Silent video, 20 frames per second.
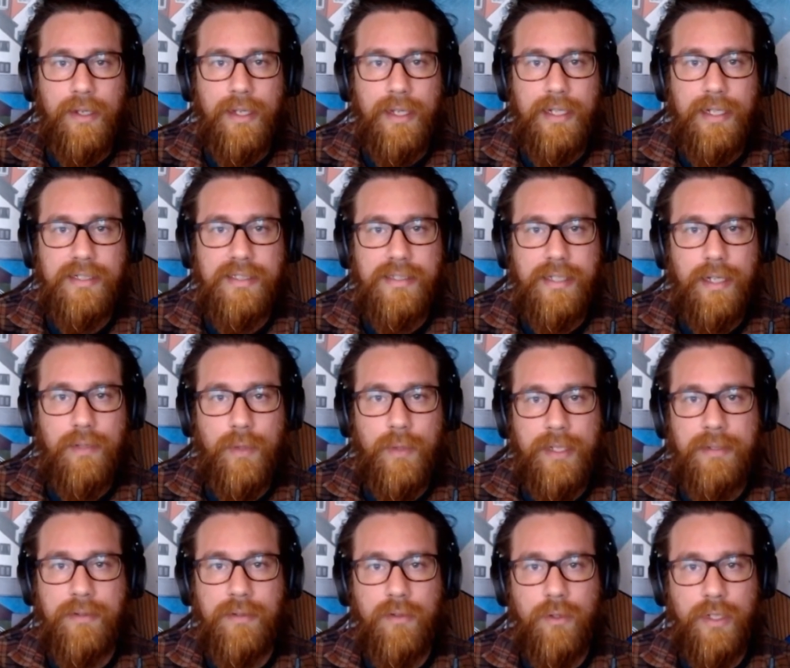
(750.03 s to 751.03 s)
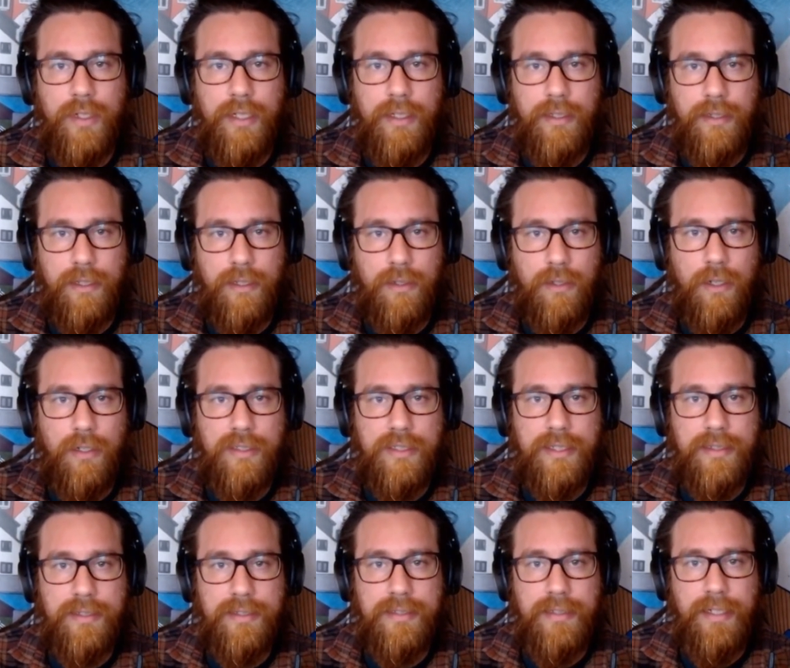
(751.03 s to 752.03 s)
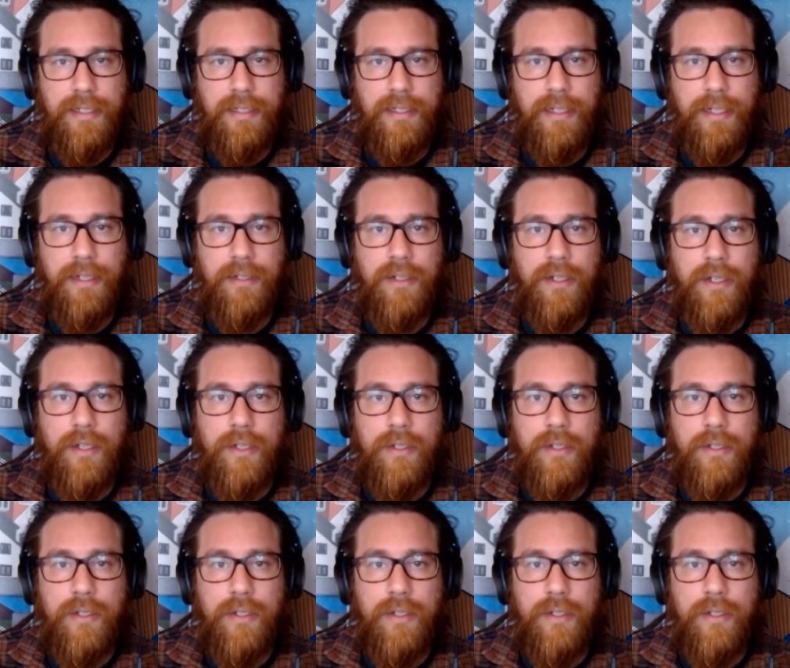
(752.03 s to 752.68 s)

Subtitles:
Instead, when looking at the logs at the CDN,